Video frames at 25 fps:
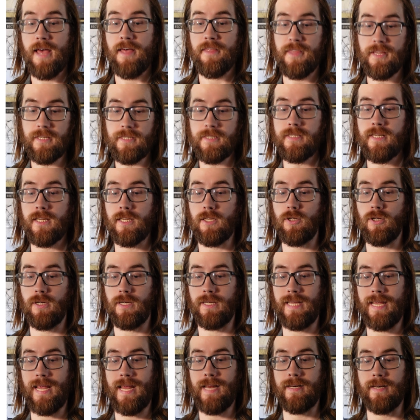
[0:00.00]
This is a
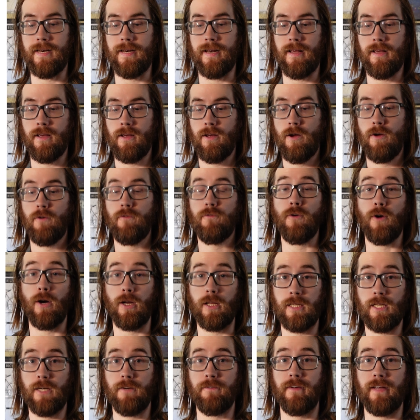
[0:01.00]
good candidate for a
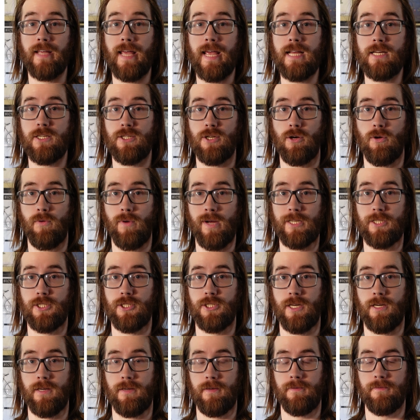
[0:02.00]
clarification
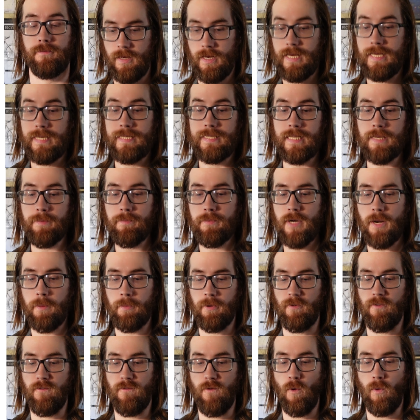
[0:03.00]
question. Tip number
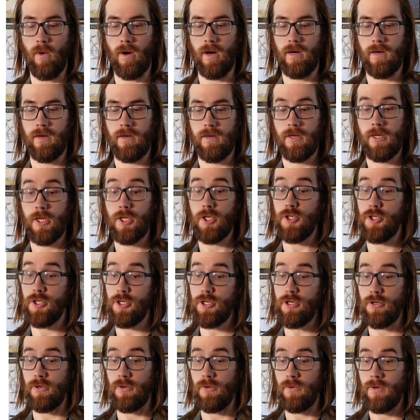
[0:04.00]
4,
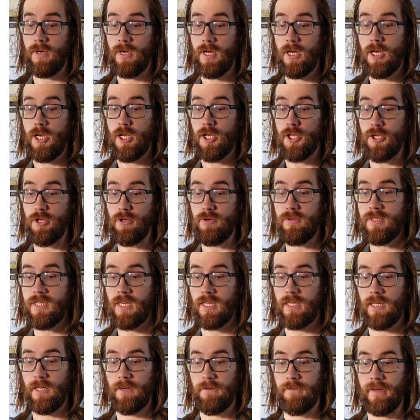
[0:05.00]
do use the
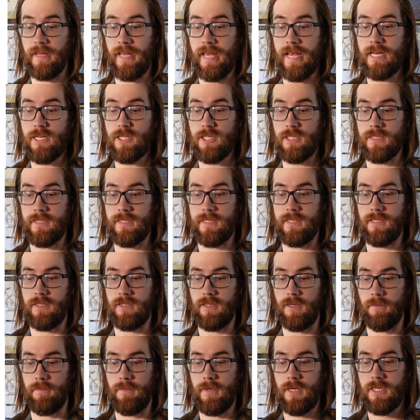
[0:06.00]
clarification
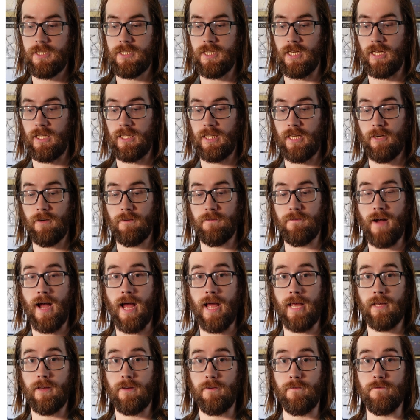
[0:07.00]
system to clarify
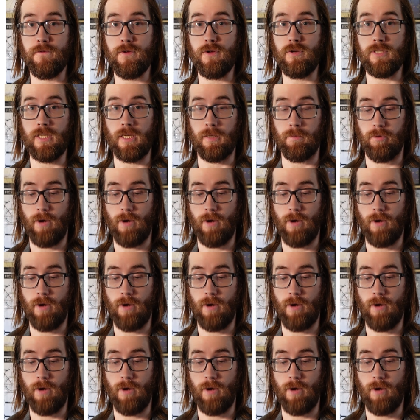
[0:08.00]
confusing